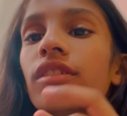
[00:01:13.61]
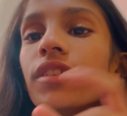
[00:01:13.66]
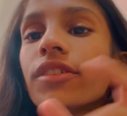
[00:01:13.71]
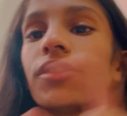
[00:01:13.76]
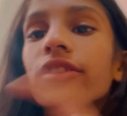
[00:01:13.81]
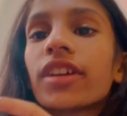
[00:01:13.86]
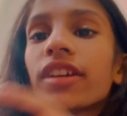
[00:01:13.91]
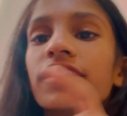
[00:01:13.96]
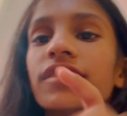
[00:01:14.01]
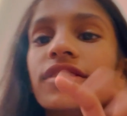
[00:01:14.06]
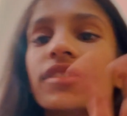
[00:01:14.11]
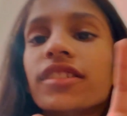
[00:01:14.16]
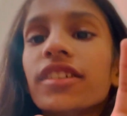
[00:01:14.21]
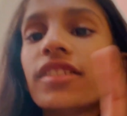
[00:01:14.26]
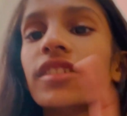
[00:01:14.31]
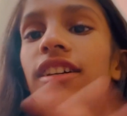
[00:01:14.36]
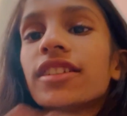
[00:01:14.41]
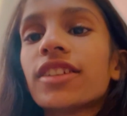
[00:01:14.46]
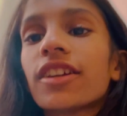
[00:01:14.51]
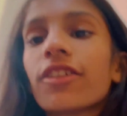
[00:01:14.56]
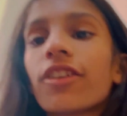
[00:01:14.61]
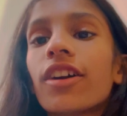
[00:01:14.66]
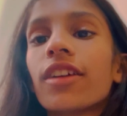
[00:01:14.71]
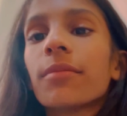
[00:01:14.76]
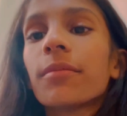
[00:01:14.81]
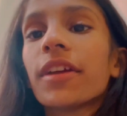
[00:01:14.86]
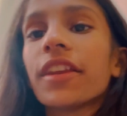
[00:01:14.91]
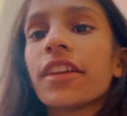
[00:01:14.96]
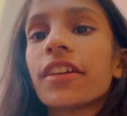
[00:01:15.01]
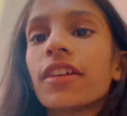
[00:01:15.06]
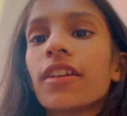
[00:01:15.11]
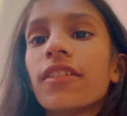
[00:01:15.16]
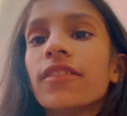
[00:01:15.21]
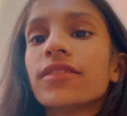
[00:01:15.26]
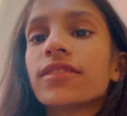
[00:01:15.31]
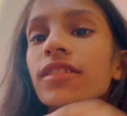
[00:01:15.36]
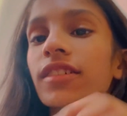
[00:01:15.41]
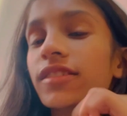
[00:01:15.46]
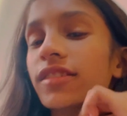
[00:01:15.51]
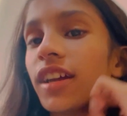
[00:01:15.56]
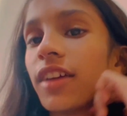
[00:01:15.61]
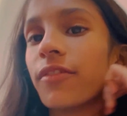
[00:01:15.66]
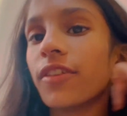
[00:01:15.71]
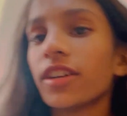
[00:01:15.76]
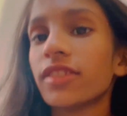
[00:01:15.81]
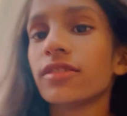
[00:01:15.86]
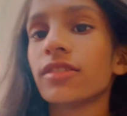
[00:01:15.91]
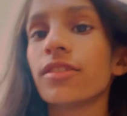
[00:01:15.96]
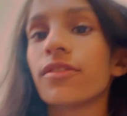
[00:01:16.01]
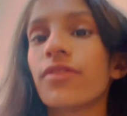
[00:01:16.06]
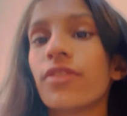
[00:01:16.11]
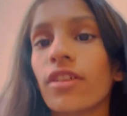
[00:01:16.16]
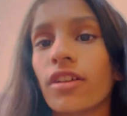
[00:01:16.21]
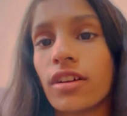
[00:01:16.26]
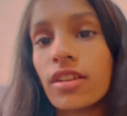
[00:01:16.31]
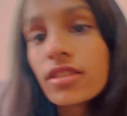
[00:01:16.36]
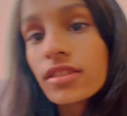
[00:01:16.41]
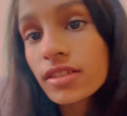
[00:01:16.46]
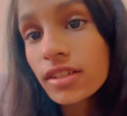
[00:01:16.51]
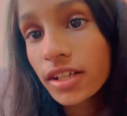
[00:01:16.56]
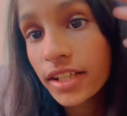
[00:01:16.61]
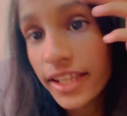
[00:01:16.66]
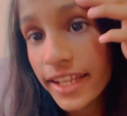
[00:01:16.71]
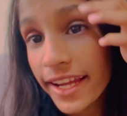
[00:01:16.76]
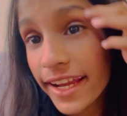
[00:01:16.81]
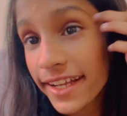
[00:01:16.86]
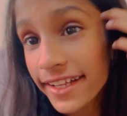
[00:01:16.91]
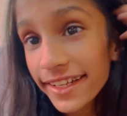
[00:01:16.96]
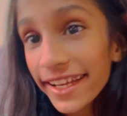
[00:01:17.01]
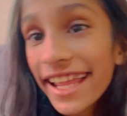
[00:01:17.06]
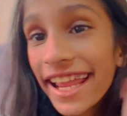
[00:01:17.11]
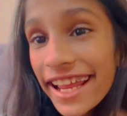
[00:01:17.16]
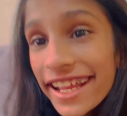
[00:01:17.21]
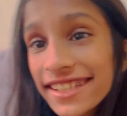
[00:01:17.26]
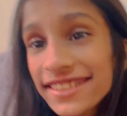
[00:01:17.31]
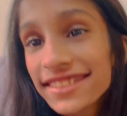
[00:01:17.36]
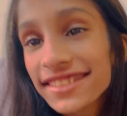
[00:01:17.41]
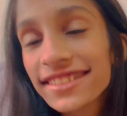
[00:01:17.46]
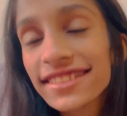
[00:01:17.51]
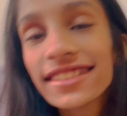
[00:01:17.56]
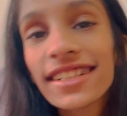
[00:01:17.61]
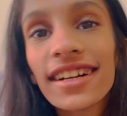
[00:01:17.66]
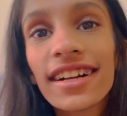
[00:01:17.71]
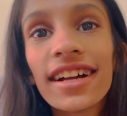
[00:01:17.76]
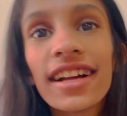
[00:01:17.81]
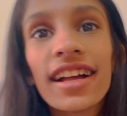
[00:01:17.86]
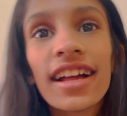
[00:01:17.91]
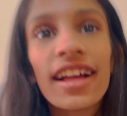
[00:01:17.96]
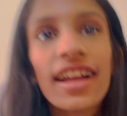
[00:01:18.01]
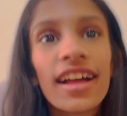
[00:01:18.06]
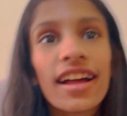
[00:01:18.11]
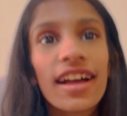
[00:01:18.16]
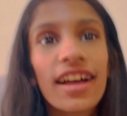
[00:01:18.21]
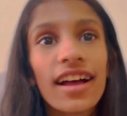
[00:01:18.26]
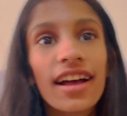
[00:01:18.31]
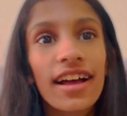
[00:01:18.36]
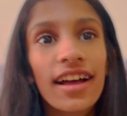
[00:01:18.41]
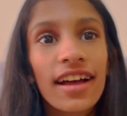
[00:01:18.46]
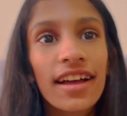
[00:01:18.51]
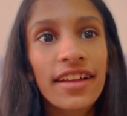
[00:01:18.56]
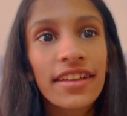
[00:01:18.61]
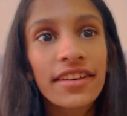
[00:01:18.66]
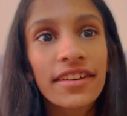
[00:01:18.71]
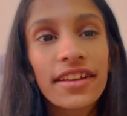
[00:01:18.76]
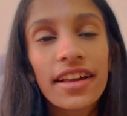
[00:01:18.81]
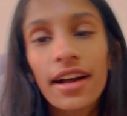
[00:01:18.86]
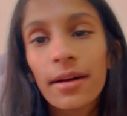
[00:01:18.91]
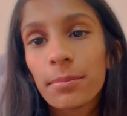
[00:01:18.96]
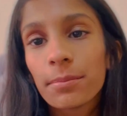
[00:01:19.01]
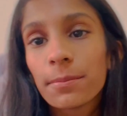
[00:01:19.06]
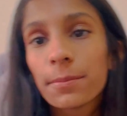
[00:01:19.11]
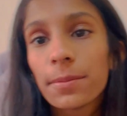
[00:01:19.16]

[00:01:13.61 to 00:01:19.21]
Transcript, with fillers: You can see that I got many gifts because I fasted for 30 days, and yeah.